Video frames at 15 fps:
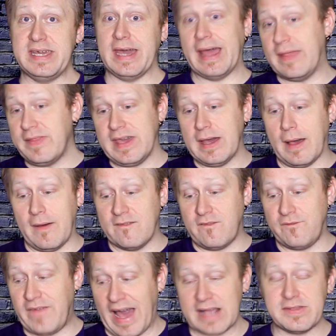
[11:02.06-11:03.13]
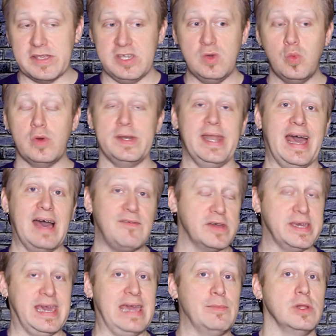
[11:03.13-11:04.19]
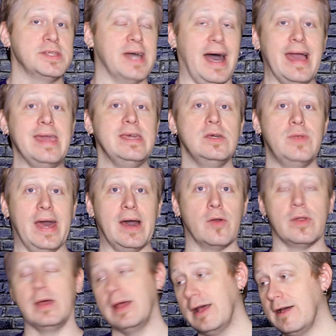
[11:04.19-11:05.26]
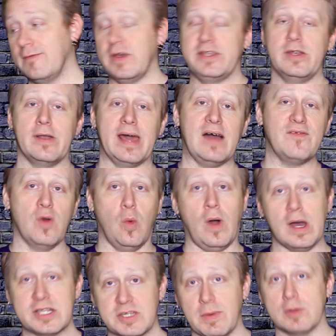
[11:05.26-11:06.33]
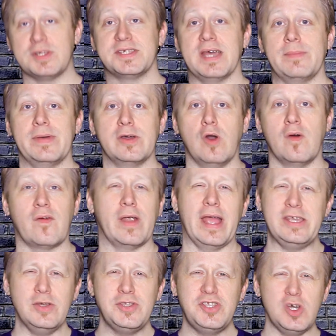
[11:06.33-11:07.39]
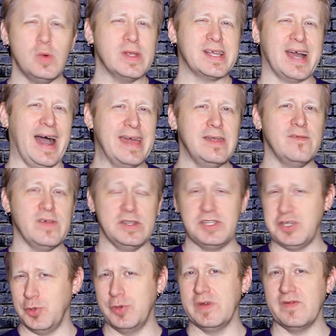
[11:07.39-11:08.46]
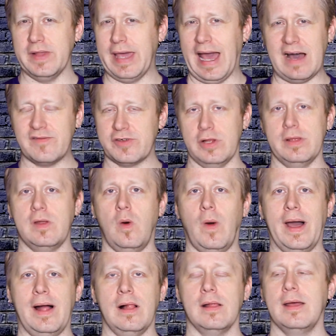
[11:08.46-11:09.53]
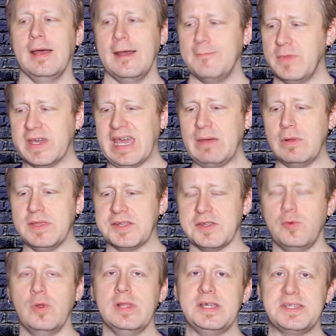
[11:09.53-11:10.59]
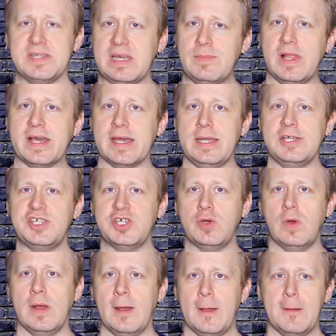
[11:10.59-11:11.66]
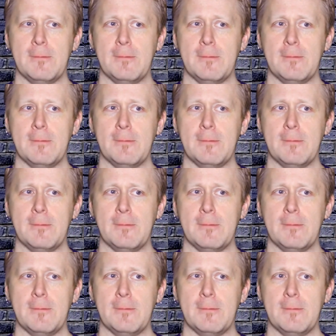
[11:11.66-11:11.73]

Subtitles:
idea. And the fact that you wouldn't have a cable tying you down, that you don't have to watch about stepping over, and you do it kind of intuitively after a little while. The cable doesn't really seem like an issue,